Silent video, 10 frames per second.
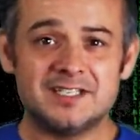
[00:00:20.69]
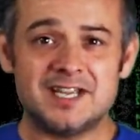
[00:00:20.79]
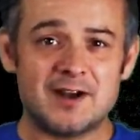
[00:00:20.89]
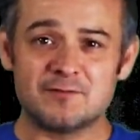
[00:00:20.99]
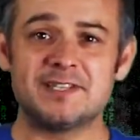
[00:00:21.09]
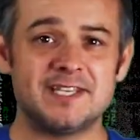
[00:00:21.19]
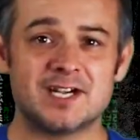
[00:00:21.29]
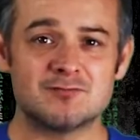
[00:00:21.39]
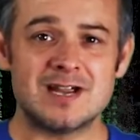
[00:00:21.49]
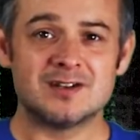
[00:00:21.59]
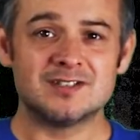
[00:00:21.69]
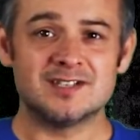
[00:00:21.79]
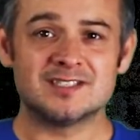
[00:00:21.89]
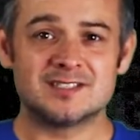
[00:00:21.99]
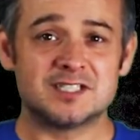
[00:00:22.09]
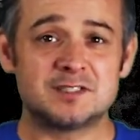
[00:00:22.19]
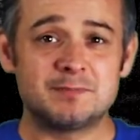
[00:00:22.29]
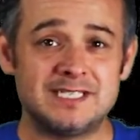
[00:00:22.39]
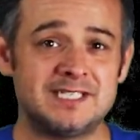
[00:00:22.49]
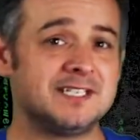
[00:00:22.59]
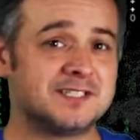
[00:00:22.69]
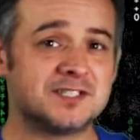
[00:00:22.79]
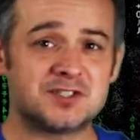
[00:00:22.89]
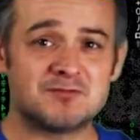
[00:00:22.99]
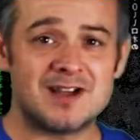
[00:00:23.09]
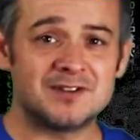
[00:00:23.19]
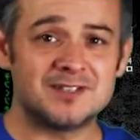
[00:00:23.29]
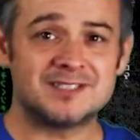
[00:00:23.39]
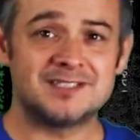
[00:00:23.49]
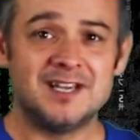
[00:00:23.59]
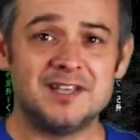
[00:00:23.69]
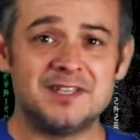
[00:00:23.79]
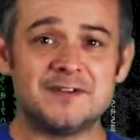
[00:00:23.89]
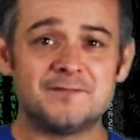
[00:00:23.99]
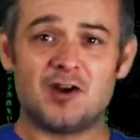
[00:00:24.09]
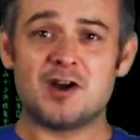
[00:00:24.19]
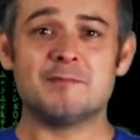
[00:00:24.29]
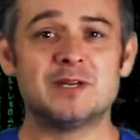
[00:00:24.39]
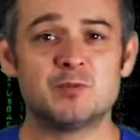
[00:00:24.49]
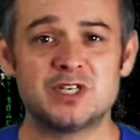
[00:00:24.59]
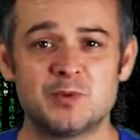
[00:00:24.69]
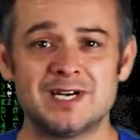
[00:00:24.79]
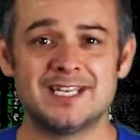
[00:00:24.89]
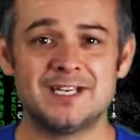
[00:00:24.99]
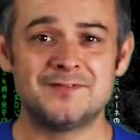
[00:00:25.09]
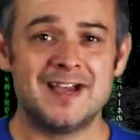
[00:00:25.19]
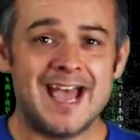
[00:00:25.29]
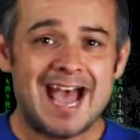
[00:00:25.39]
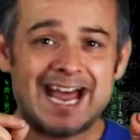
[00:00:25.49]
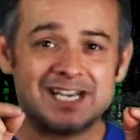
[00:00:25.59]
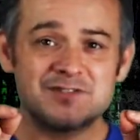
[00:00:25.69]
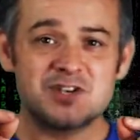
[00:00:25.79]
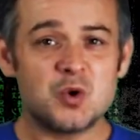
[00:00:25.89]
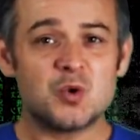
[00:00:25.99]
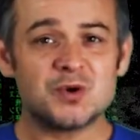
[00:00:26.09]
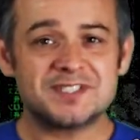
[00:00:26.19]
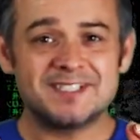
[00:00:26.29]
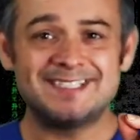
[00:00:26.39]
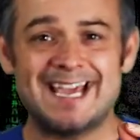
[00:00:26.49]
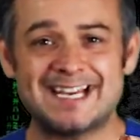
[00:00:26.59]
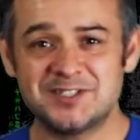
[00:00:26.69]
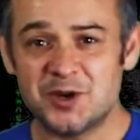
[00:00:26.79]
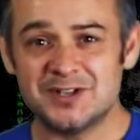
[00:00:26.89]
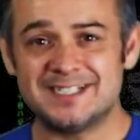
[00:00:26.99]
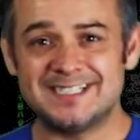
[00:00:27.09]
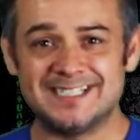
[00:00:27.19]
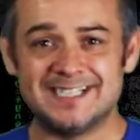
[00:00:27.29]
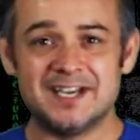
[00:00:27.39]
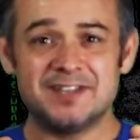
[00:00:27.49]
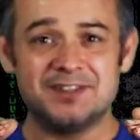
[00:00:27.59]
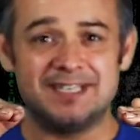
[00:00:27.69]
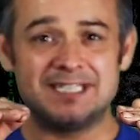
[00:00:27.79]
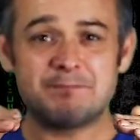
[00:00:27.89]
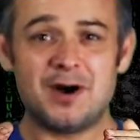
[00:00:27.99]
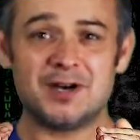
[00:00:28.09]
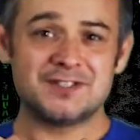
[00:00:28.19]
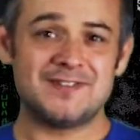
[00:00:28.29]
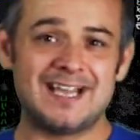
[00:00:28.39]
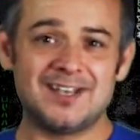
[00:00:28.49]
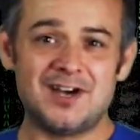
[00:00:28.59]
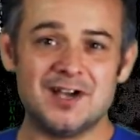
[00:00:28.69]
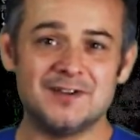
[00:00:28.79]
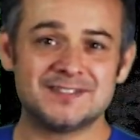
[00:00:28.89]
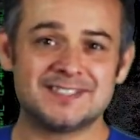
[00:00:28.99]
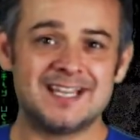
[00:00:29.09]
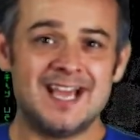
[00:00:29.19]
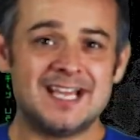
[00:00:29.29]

to everything around us, the species that surround us, the environment in which we live, and of course, the technology that is part of our lives.